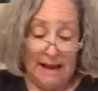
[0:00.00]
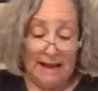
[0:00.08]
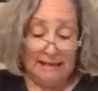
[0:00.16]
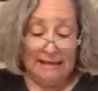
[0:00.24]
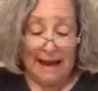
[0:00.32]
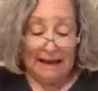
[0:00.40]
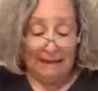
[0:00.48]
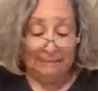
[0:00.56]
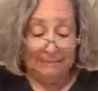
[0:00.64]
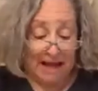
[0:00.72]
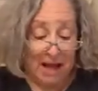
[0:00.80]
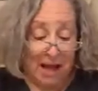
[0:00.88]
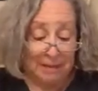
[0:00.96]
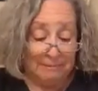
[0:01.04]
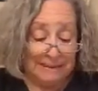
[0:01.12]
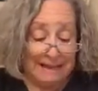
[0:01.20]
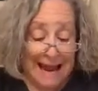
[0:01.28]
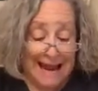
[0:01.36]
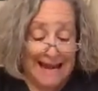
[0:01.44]
And then it
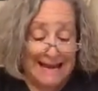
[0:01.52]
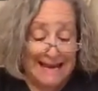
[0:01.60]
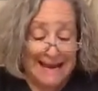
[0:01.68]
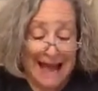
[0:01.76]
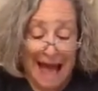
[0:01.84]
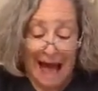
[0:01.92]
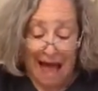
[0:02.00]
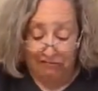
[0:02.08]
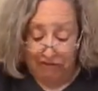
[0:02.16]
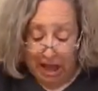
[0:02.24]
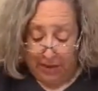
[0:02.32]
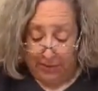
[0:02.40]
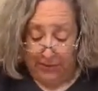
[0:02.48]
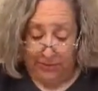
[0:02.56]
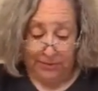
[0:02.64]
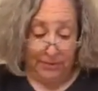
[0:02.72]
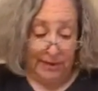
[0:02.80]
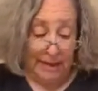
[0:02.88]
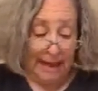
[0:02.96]
becomes narrow
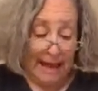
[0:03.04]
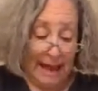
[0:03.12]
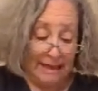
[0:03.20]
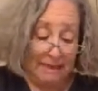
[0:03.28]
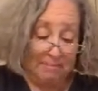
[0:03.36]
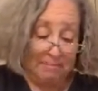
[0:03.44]
at the